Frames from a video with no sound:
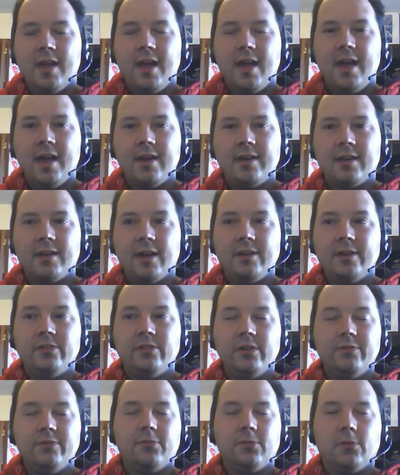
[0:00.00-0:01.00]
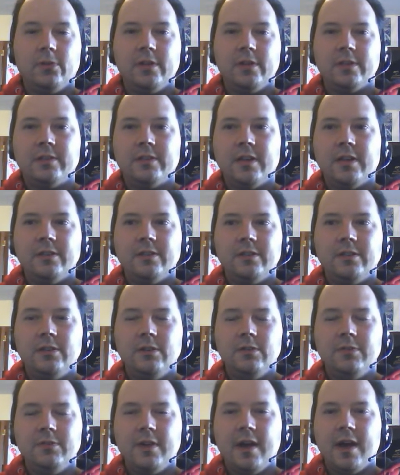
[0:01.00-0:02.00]
and I did fully intend to
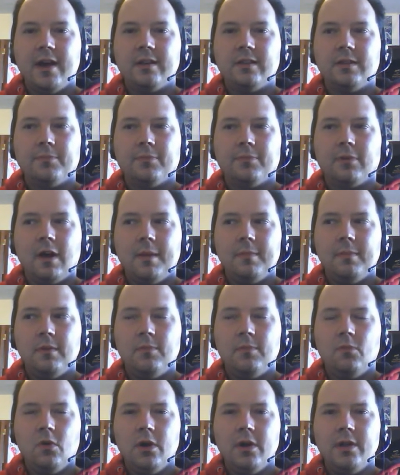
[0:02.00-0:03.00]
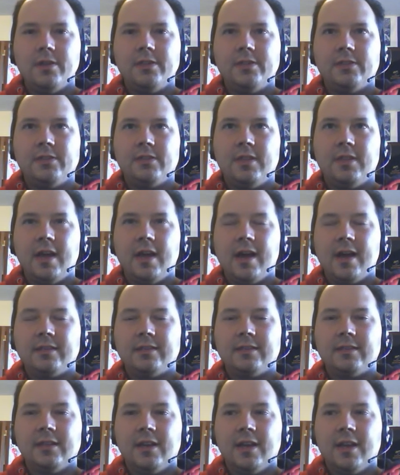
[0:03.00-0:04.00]
do that. The problem was
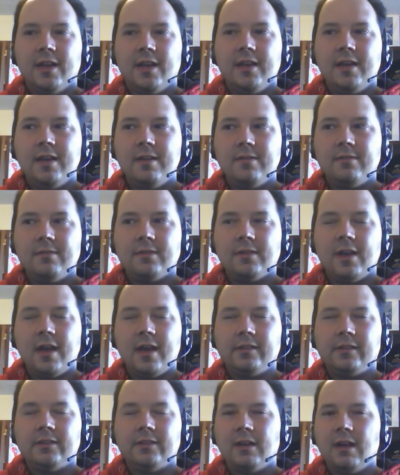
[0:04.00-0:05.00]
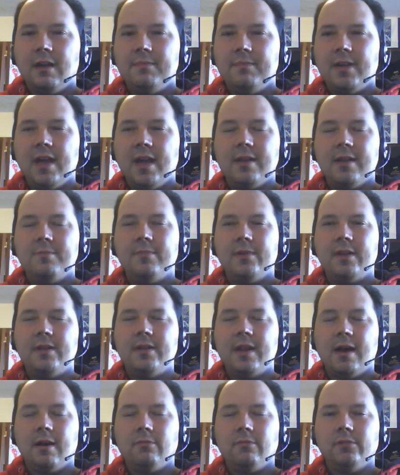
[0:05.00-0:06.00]
that it at the time they hadn't been
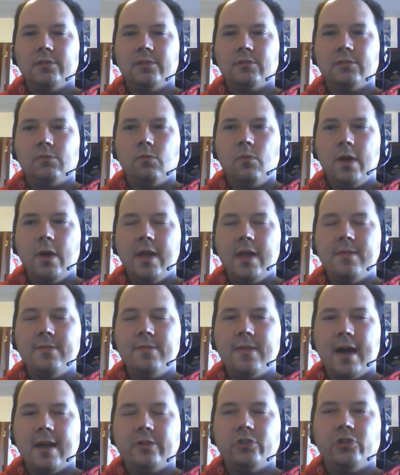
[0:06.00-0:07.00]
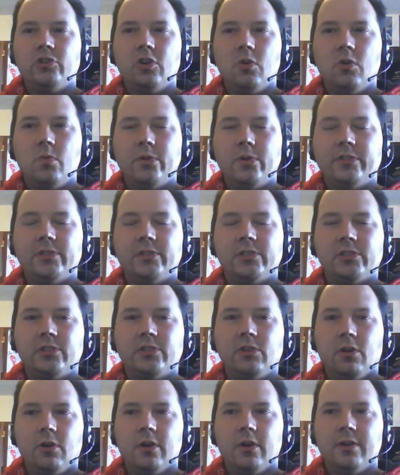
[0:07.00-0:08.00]
announced when that show would
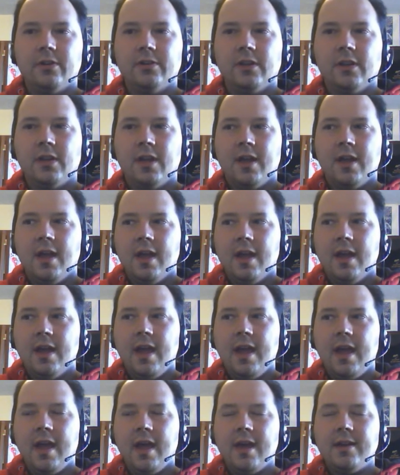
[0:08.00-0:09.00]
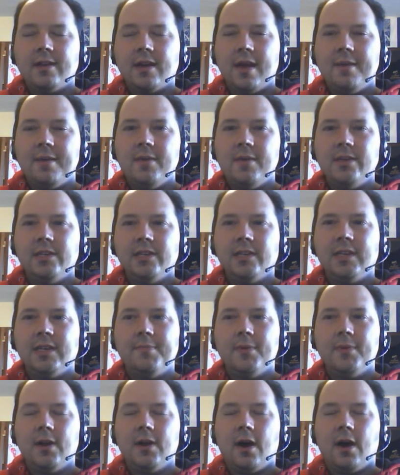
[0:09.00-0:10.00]
start. And I meant to
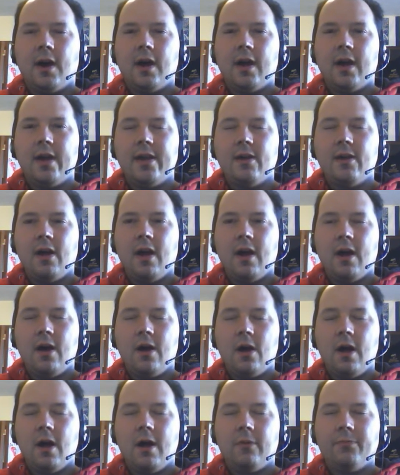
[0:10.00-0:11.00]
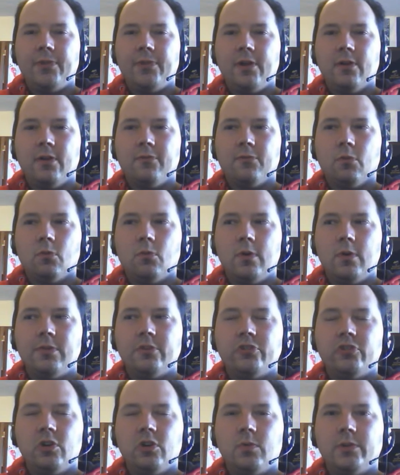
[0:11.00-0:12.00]
keep an eye out, out there for when
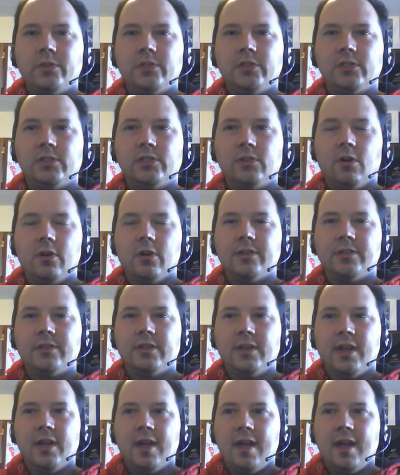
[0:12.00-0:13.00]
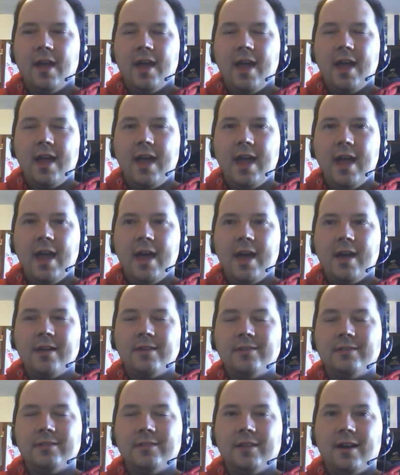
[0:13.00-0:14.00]
the show would start.
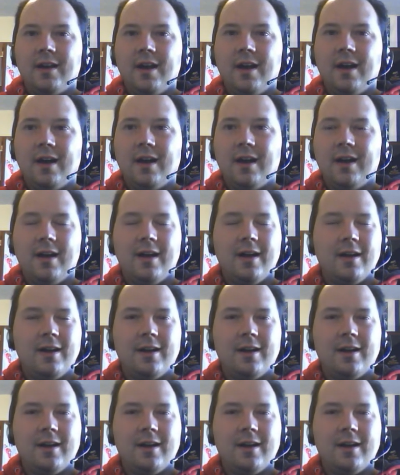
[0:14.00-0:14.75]
And uh,